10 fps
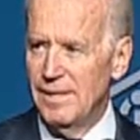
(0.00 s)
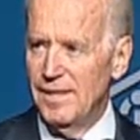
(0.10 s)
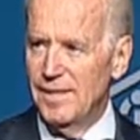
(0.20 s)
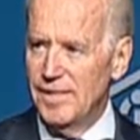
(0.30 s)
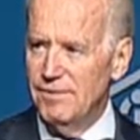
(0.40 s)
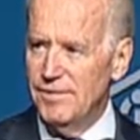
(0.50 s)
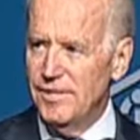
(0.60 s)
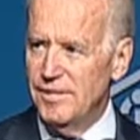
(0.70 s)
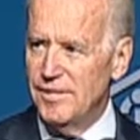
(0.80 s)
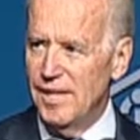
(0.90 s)
and it gives you
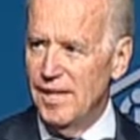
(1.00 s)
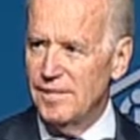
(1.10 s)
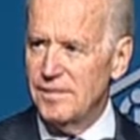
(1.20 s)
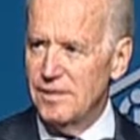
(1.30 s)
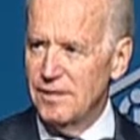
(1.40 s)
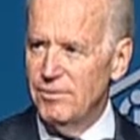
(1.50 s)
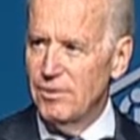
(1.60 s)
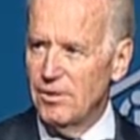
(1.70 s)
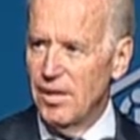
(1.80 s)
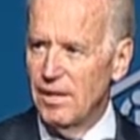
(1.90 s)
a chance to live
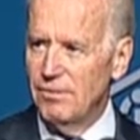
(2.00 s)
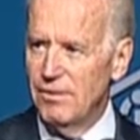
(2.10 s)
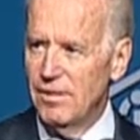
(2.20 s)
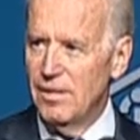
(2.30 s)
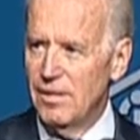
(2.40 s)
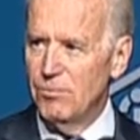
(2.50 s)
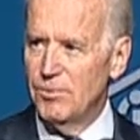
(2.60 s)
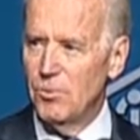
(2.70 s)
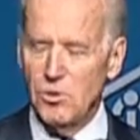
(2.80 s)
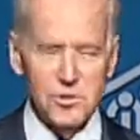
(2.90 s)
your life with
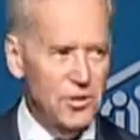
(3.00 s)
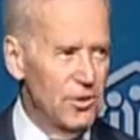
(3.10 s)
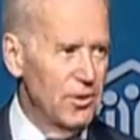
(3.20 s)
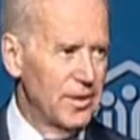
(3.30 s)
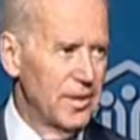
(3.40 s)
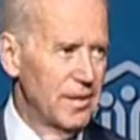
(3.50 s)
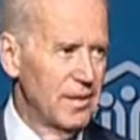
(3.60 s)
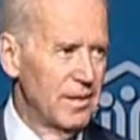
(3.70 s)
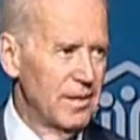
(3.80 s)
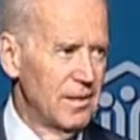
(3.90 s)
more security.
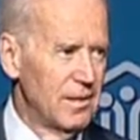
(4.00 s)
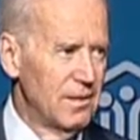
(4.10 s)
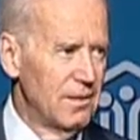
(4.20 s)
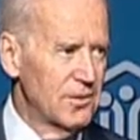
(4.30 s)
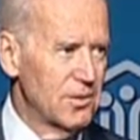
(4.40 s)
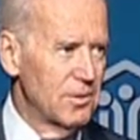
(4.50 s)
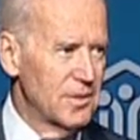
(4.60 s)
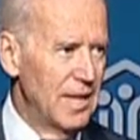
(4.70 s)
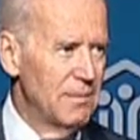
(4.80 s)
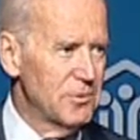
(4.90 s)
So when
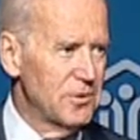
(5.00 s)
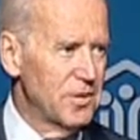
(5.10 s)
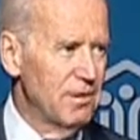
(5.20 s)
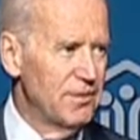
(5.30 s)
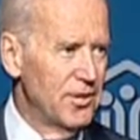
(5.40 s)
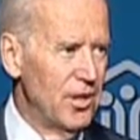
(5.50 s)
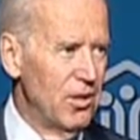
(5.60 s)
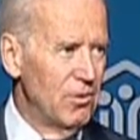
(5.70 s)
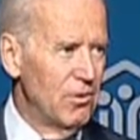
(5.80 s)
times are tough, you know